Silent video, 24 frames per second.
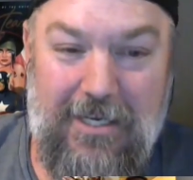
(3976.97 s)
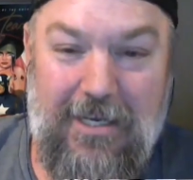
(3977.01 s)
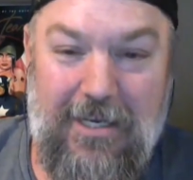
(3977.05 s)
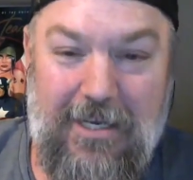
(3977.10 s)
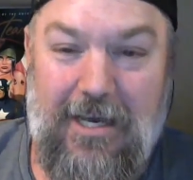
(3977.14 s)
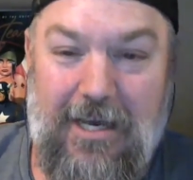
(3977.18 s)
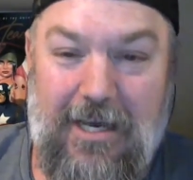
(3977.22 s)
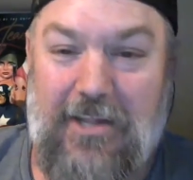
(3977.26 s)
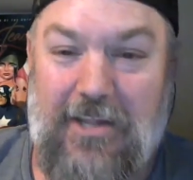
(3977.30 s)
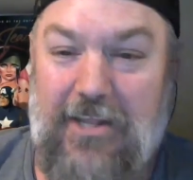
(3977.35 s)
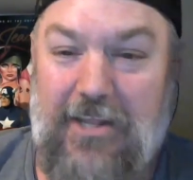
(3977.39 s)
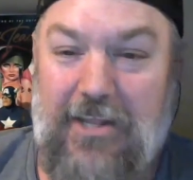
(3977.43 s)

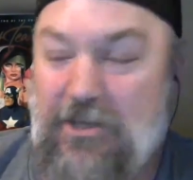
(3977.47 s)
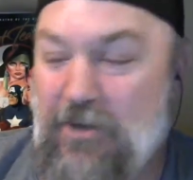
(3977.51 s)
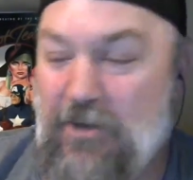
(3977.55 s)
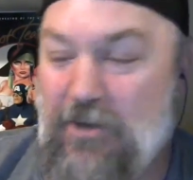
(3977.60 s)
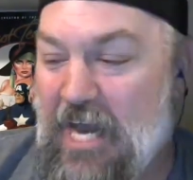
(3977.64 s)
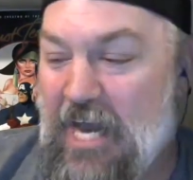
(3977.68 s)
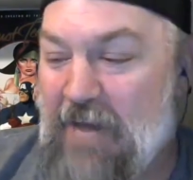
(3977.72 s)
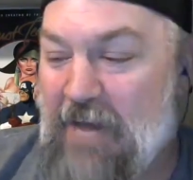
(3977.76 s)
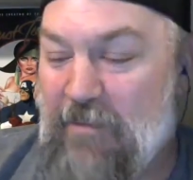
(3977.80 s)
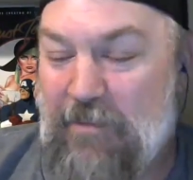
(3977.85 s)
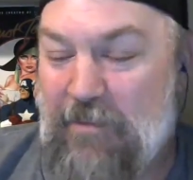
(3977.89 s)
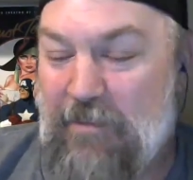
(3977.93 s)
They do
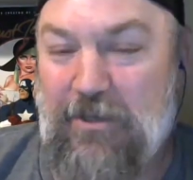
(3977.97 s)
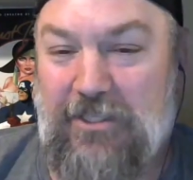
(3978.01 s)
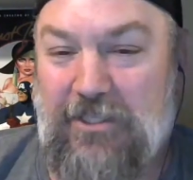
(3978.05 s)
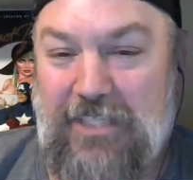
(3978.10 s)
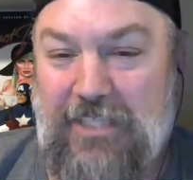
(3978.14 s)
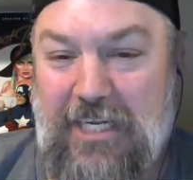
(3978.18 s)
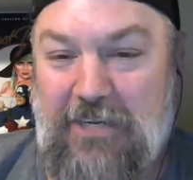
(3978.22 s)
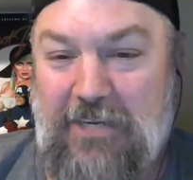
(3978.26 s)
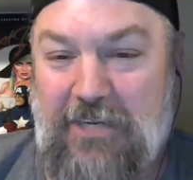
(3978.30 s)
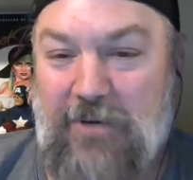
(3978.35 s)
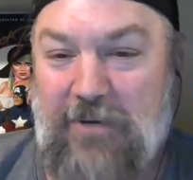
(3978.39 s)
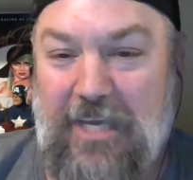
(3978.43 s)
comic books. They
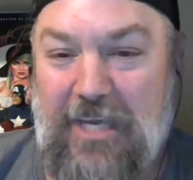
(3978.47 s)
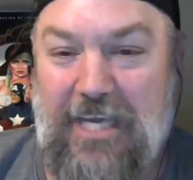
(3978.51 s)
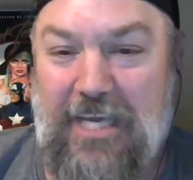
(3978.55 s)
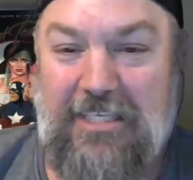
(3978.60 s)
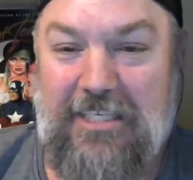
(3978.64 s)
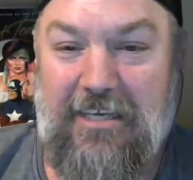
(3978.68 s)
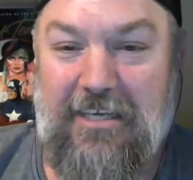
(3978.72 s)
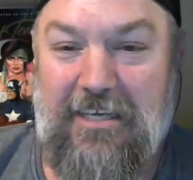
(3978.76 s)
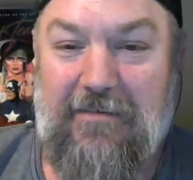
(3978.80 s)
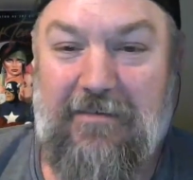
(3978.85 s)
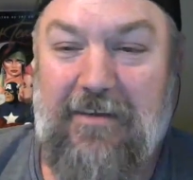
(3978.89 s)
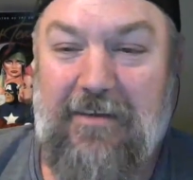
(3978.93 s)
do geek
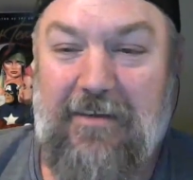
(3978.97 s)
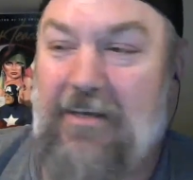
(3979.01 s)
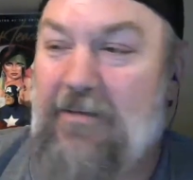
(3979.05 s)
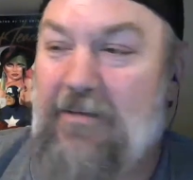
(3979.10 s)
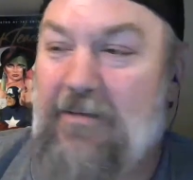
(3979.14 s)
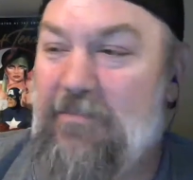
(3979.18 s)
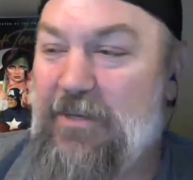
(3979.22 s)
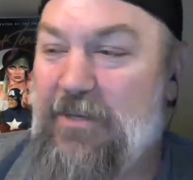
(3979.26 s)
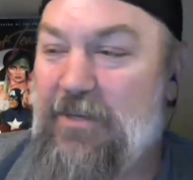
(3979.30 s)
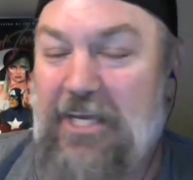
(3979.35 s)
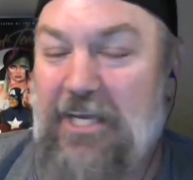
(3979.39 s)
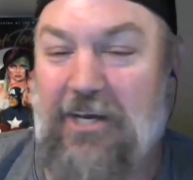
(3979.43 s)
stuff.
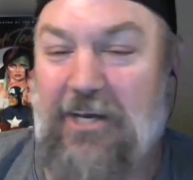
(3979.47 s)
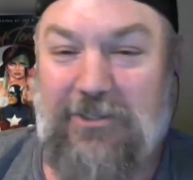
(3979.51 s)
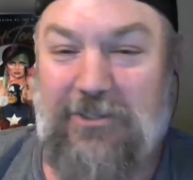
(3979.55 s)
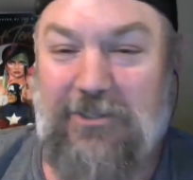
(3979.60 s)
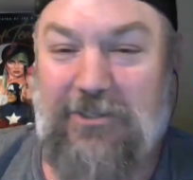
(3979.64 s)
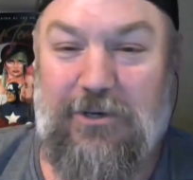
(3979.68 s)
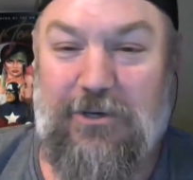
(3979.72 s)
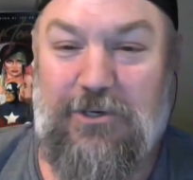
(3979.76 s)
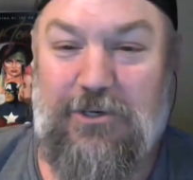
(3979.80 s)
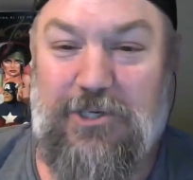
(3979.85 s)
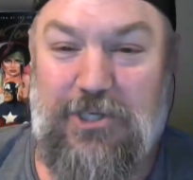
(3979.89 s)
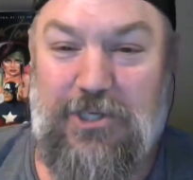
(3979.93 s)
But they also
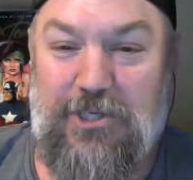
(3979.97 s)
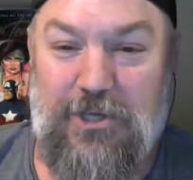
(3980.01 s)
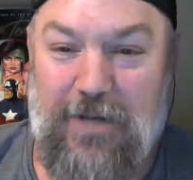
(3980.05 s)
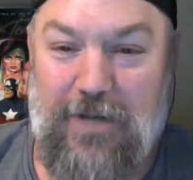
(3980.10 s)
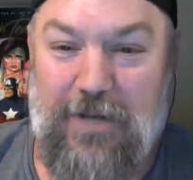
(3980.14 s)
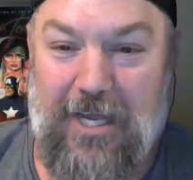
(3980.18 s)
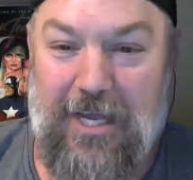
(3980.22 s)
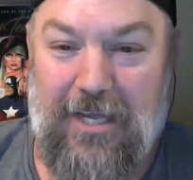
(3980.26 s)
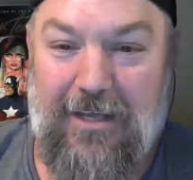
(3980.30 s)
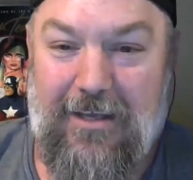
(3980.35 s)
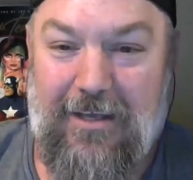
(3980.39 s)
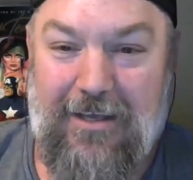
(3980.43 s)
go
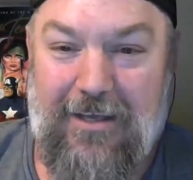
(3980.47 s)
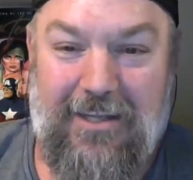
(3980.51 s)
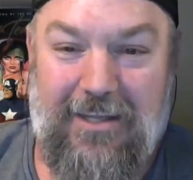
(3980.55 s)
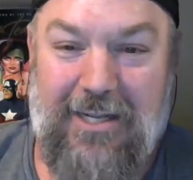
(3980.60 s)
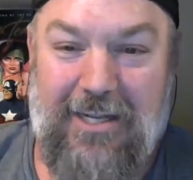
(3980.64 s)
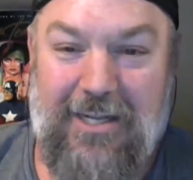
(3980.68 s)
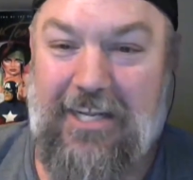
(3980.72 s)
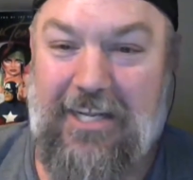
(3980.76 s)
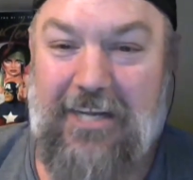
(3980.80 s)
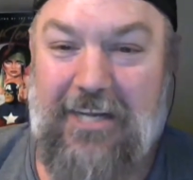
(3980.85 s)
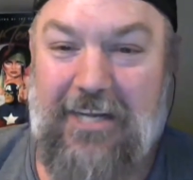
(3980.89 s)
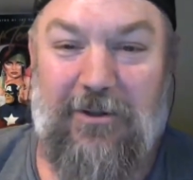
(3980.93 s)
shooting. And
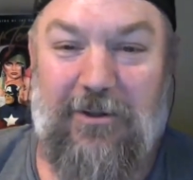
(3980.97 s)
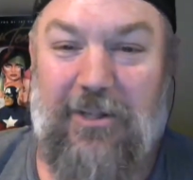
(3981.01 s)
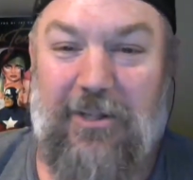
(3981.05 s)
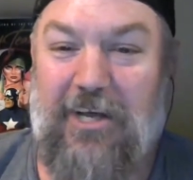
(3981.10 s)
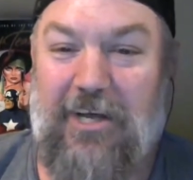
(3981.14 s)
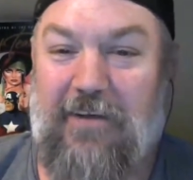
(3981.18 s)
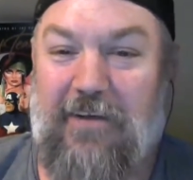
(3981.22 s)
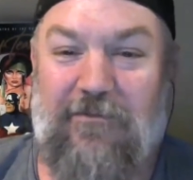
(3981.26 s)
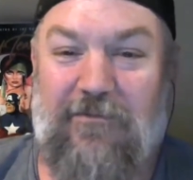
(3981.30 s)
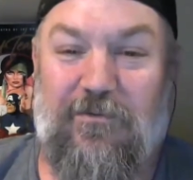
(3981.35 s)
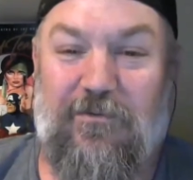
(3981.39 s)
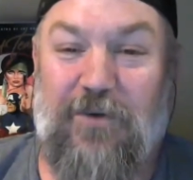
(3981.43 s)
they do a lot
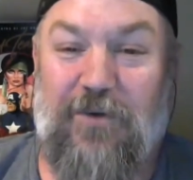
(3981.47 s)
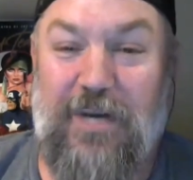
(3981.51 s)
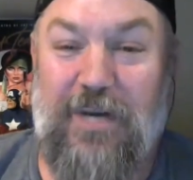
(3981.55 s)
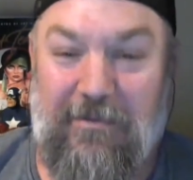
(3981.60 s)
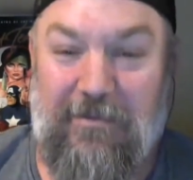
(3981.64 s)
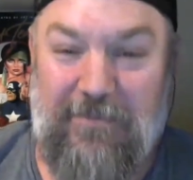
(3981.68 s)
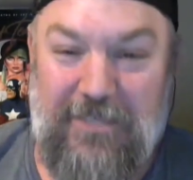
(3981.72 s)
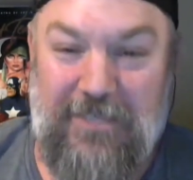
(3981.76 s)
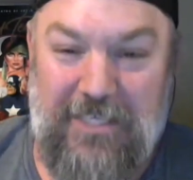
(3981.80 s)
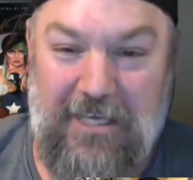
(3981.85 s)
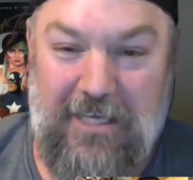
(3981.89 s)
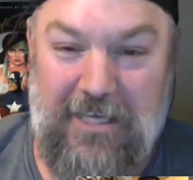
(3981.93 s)
of freedom
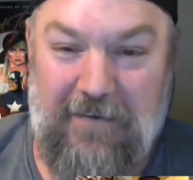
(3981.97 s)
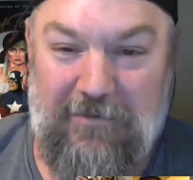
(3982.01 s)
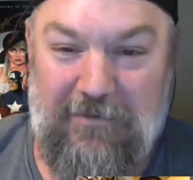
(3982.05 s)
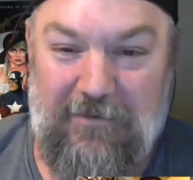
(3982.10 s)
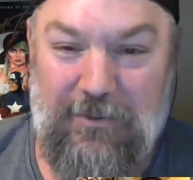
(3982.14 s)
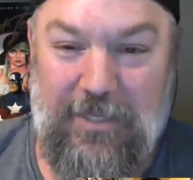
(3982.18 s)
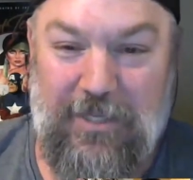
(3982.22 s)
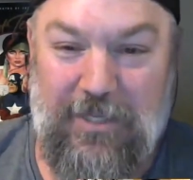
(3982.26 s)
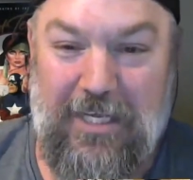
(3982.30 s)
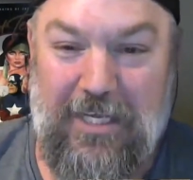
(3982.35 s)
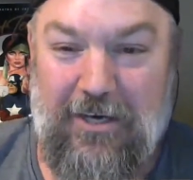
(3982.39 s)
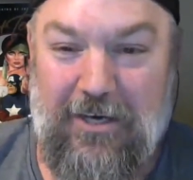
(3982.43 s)
stuff, is what
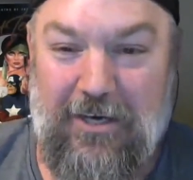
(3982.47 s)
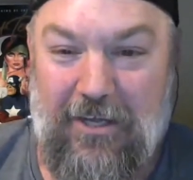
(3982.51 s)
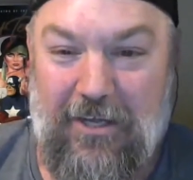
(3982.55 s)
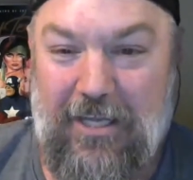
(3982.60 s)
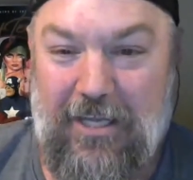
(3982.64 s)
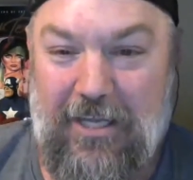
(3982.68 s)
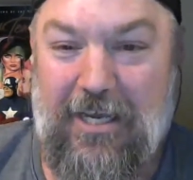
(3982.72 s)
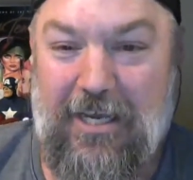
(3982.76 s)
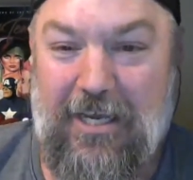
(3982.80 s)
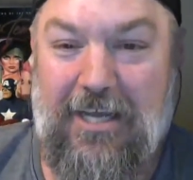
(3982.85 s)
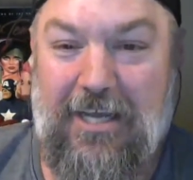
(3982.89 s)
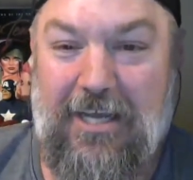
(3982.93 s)
they call it.
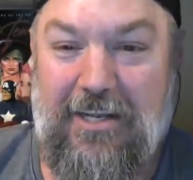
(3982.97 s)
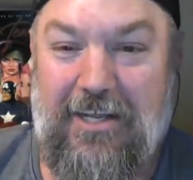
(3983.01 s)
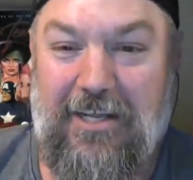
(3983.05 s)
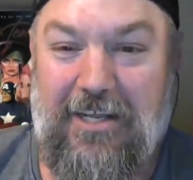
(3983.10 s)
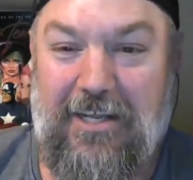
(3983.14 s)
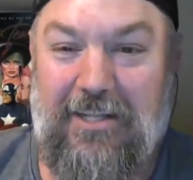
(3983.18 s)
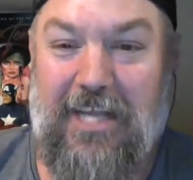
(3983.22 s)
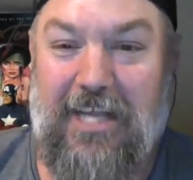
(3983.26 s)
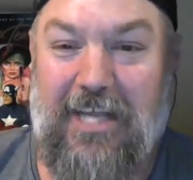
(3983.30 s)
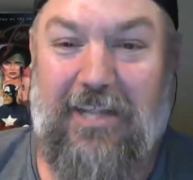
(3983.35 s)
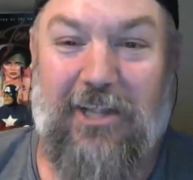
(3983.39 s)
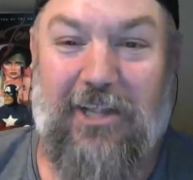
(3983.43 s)
And
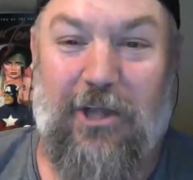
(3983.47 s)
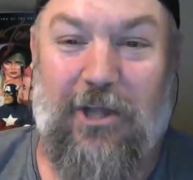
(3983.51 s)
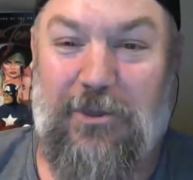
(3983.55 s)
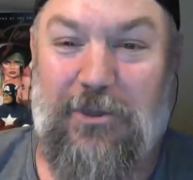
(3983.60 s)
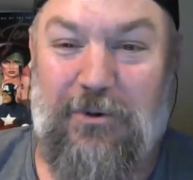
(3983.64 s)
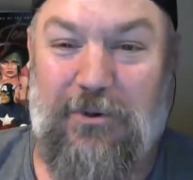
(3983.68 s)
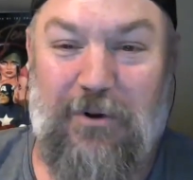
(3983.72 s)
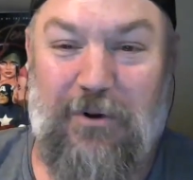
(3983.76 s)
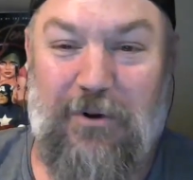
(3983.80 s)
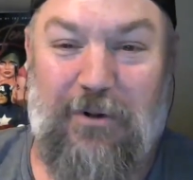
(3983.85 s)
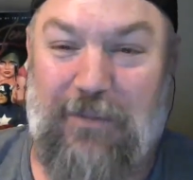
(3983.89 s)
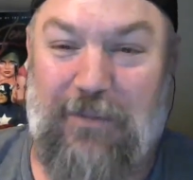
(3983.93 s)
they load
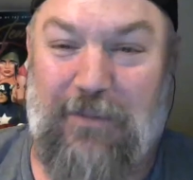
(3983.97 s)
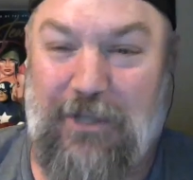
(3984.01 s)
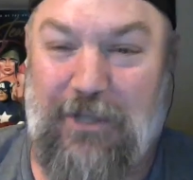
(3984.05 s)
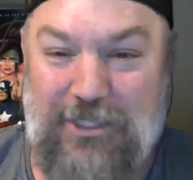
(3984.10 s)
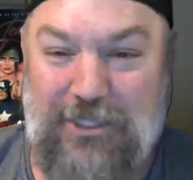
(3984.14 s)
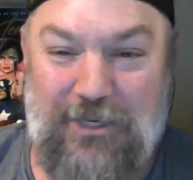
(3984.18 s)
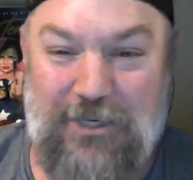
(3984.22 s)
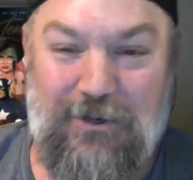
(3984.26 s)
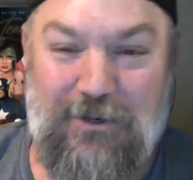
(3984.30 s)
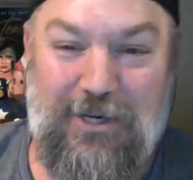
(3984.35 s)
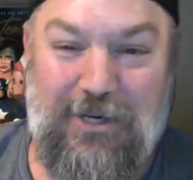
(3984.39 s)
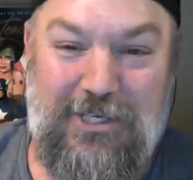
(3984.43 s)
their own bullets,
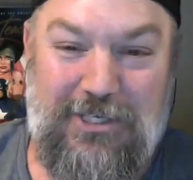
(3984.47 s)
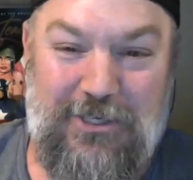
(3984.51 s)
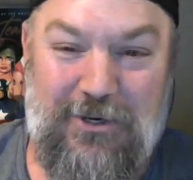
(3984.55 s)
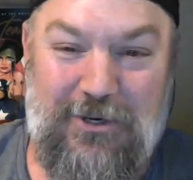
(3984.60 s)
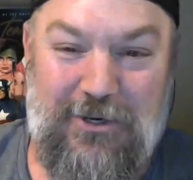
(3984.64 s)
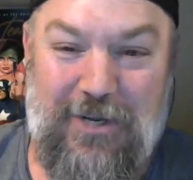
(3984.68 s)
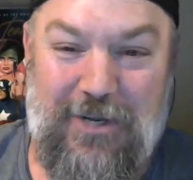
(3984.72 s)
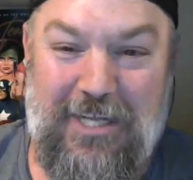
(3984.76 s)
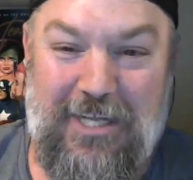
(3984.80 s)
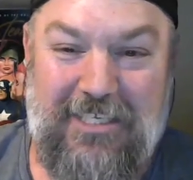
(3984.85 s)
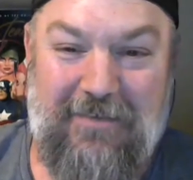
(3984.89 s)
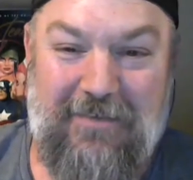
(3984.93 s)
go out
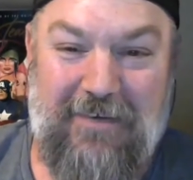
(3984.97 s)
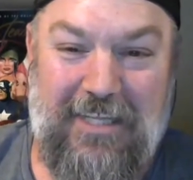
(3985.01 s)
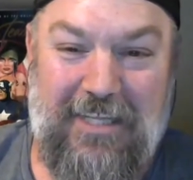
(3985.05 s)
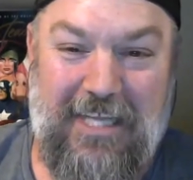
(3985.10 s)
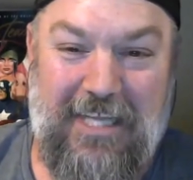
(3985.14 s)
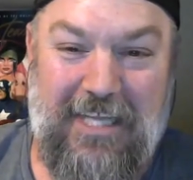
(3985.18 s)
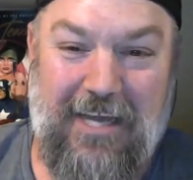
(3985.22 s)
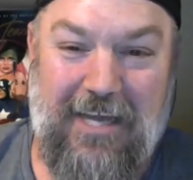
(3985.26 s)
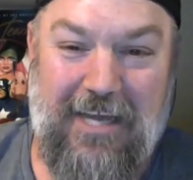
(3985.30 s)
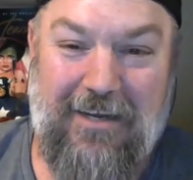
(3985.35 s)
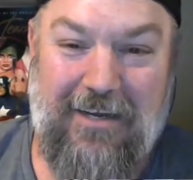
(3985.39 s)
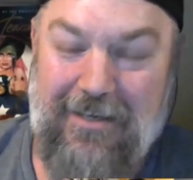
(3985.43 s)
shooting and stuff like that.